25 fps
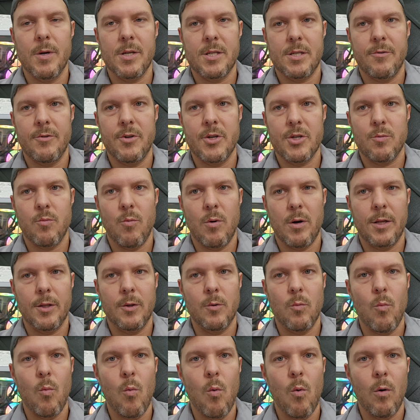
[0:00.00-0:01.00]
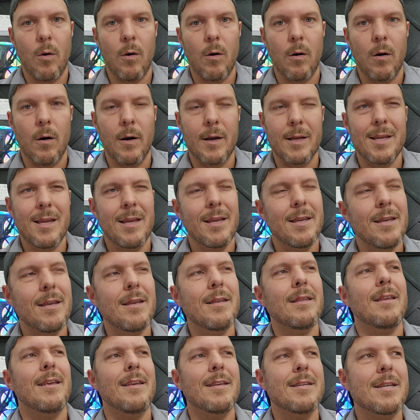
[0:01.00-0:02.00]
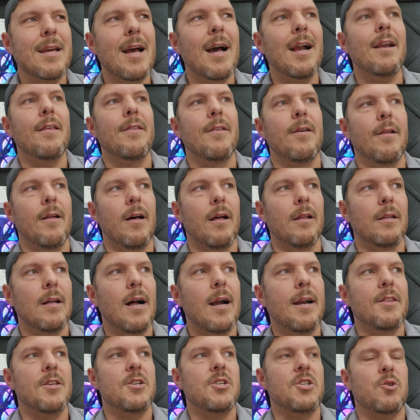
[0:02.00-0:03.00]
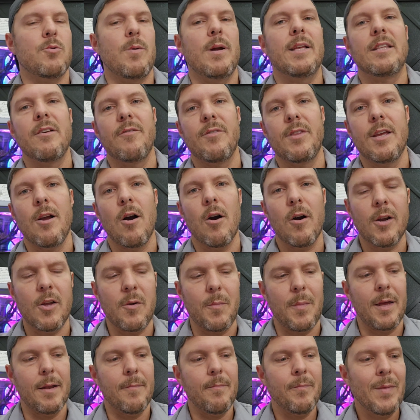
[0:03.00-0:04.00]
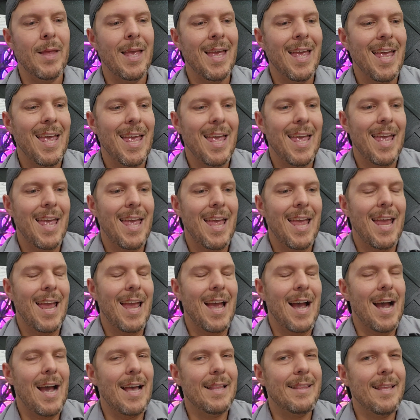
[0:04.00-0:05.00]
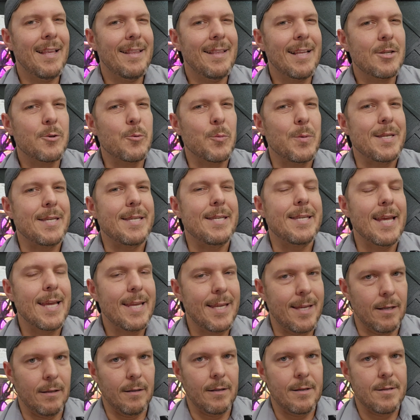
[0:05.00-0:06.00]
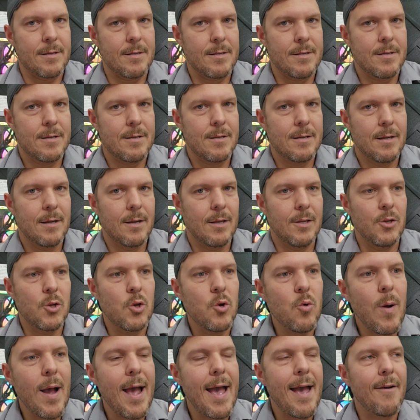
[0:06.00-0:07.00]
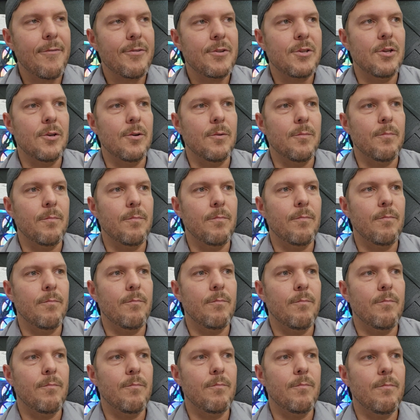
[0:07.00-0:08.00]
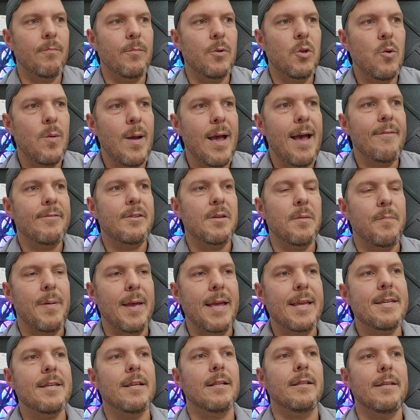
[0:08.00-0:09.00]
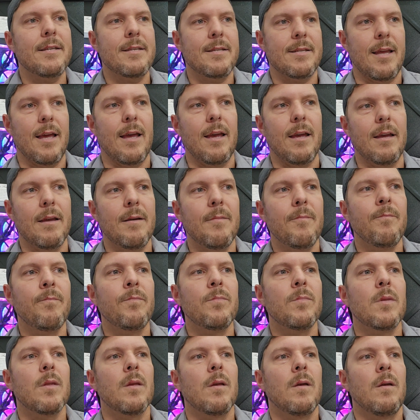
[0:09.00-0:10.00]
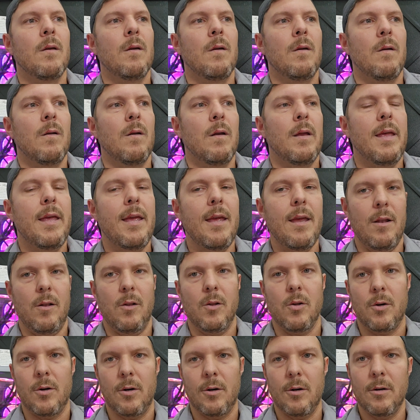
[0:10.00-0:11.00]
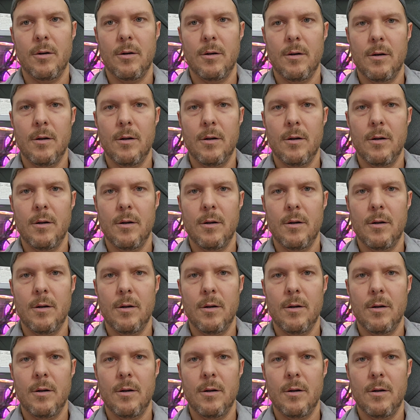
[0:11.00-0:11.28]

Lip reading: must have just wanted the war. It's kind of a lot of the strength of the argument. I think that's ridiculous. You have to basically say Hitler